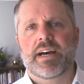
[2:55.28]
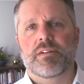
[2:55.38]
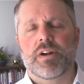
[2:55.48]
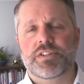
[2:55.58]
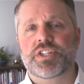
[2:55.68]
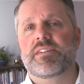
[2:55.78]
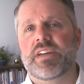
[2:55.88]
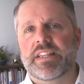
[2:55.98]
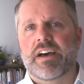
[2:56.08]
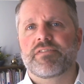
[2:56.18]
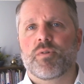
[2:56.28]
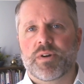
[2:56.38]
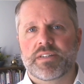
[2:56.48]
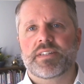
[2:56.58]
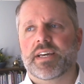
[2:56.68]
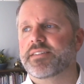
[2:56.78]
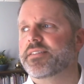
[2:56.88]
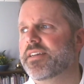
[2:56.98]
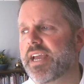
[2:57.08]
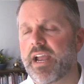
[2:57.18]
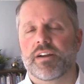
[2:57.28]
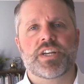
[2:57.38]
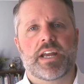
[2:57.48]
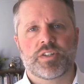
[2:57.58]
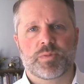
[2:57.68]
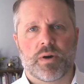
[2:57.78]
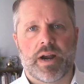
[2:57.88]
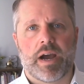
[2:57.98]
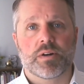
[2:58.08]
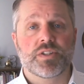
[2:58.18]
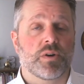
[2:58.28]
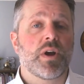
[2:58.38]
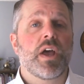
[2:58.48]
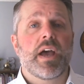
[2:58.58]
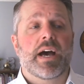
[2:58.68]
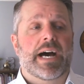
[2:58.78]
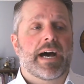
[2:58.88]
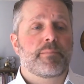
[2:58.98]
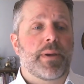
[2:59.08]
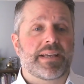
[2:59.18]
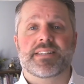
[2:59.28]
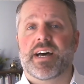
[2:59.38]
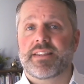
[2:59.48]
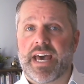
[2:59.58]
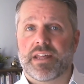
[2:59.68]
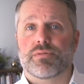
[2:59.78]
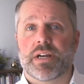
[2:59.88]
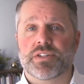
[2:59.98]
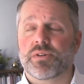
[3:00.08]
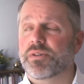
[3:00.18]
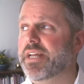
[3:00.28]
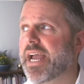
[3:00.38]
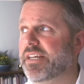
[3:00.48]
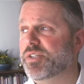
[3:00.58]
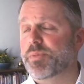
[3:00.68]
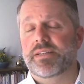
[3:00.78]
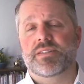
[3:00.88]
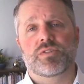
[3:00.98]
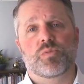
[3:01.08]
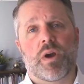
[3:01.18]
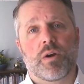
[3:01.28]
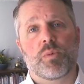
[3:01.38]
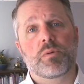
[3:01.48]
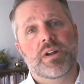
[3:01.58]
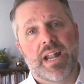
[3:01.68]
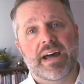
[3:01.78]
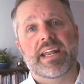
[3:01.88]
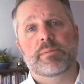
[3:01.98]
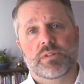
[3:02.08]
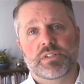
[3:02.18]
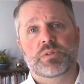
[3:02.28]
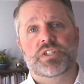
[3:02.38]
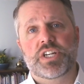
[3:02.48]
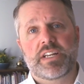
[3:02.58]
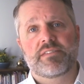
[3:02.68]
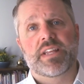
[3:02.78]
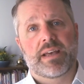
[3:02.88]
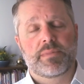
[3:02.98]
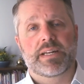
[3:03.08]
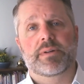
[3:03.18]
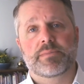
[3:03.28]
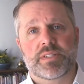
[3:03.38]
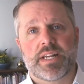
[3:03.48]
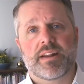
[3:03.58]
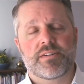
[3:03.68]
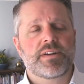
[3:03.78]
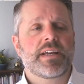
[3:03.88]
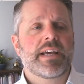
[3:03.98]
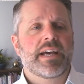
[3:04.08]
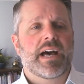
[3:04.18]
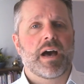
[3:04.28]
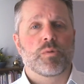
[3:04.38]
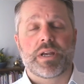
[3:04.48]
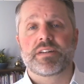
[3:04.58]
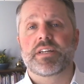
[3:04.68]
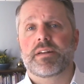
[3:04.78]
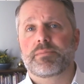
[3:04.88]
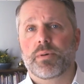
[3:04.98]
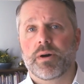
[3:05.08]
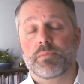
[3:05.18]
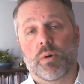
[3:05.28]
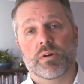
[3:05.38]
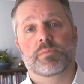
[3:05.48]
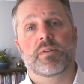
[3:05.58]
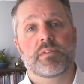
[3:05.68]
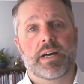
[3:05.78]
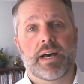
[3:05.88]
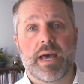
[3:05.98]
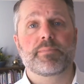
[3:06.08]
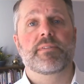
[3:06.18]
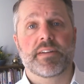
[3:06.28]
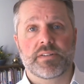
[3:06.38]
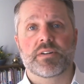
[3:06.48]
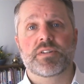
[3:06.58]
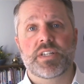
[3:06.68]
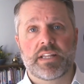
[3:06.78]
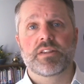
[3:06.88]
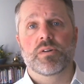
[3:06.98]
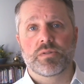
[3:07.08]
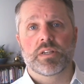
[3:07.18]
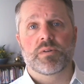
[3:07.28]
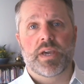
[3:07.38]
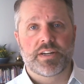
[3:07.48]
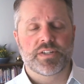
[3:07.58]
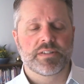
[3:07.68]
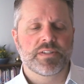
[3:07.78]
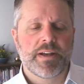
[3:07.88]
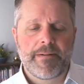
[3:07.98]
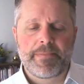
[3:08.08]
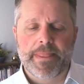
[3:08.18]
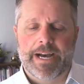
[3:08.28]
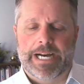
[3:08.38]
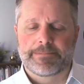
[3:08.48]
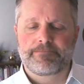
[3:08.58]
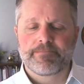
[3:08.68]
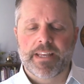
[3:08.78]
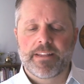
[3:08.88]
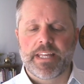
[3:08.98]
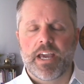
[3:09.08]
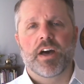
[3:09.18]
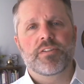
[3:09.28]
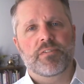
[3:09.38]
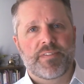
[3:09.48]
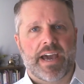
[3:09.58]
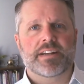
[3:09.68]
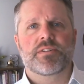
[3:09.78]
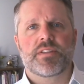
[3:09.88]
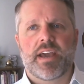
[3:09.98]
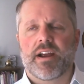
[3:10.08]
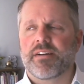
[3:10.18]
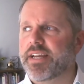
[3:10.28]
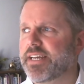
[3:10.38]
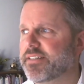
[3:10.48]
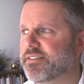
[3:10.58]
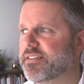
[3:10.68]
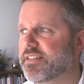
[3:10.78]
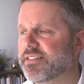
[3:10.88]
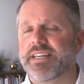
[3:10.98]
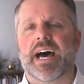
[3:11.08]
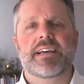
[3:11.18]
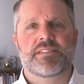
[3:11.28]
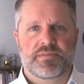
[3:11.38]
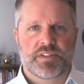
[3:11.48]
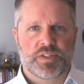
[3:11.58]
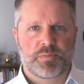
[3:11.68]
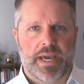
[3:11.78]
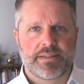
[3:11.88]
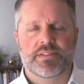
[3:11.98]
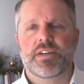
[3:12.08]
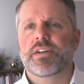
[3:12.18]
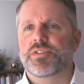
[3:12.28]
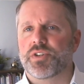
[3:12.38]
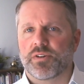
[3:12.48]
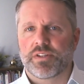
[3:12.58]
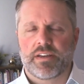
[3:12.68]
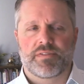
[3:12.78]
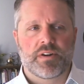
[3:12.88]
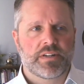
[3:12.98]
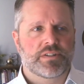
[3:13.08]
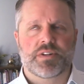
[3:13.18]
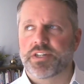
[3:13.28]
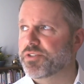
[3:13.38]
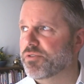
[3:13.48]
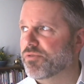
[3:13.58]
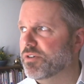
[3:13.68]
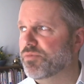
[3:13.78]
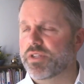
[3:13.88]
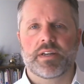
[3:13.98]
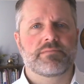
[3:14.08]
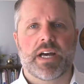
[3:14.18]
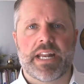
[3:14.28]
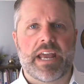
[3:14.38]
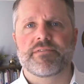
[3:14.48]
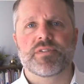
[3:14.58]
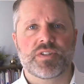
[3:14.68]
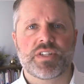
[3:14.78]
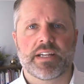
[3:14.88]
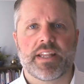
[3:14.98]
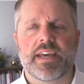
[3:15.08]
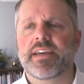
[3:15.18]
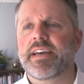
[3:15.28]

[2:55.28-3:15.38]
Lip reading: achieving that 4 to 6 air changes per hour. So based on that threshold, any spaces where we not able to achieve that minimum standard, we did put portable HEPA filters in those locations. The other factor there is the size of the space. Certainly if you're in a traditional room with an 8-foot ceiling,